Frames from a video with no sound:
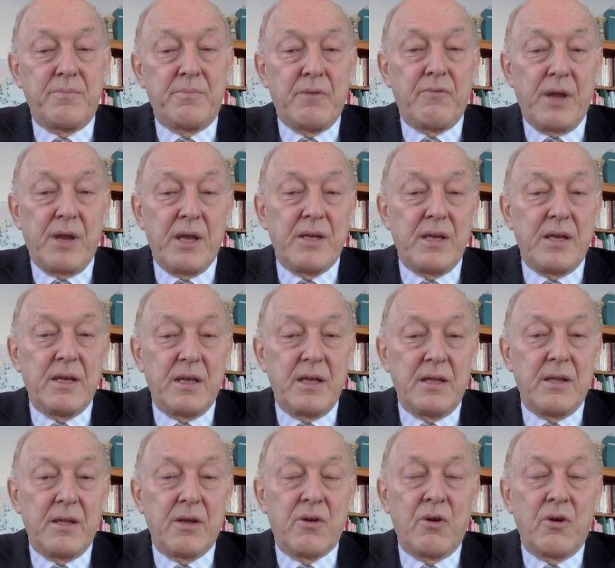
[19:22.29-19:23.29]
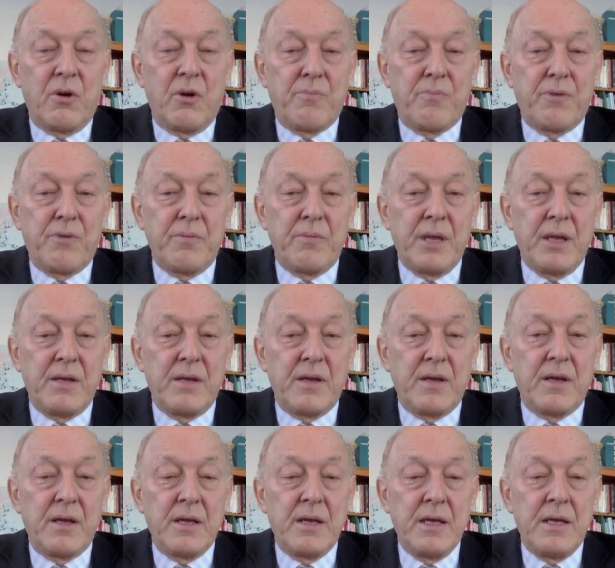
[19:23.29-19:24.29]
be reading in the corporate
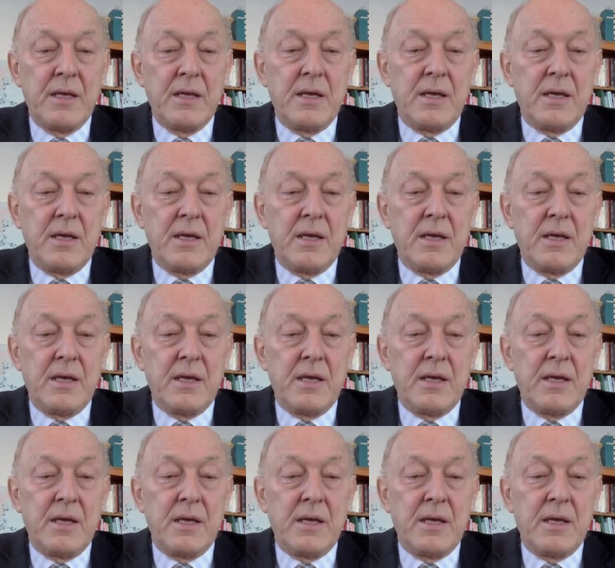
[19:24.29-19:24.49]
media.